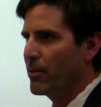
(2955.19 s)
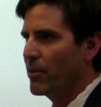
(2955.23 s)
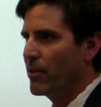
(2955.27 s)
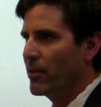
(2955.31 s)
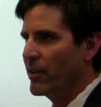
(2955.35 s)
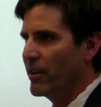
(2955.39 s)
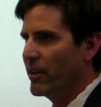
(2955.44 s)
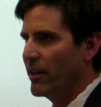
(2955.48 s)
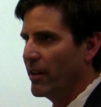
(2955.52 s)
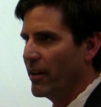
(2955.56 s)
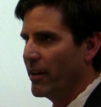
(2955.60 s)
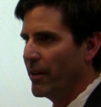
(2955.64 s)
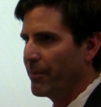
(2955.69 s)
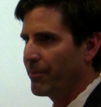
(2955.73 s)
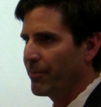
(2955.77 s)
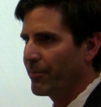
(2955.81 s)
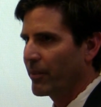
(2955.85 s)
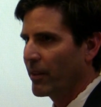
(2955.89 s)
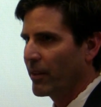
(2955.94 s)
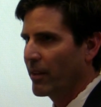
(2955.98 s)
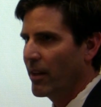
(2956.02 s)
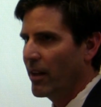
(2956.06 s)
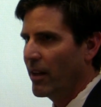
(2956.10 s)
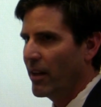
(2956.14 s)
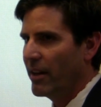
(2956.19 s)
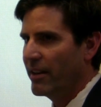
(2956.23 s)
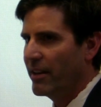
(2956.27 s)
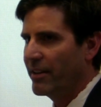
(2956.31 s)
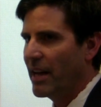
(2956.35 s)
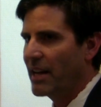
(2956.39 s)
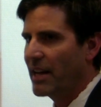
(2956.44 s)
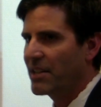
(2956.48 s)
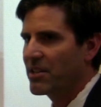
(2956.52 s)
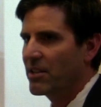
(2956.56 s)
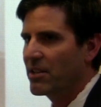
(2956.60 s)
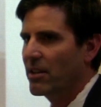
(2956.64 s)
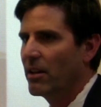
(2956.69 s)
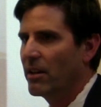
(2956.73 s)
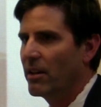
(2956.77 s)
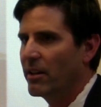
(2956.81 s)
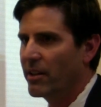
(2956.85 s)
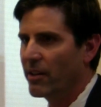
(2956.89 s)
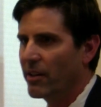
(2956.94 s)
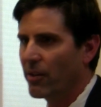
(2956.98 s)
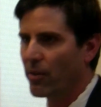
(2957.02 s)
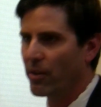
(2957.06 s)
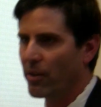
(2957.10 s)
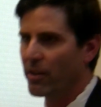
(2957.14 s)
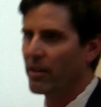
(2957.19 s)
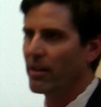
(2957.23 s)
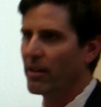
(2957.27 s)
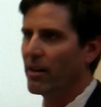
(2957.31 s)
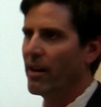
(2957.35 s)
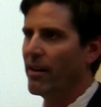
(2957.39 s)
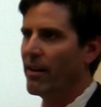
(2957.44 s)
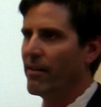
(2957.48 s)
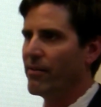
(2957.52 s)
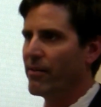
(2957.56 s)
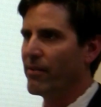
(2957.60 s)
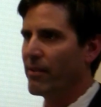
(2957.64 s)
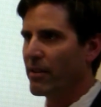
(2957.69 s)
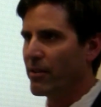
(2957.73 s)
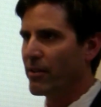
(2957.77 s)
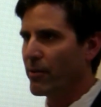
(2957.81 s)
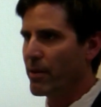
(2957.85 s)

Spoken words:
per year. And that's on the order of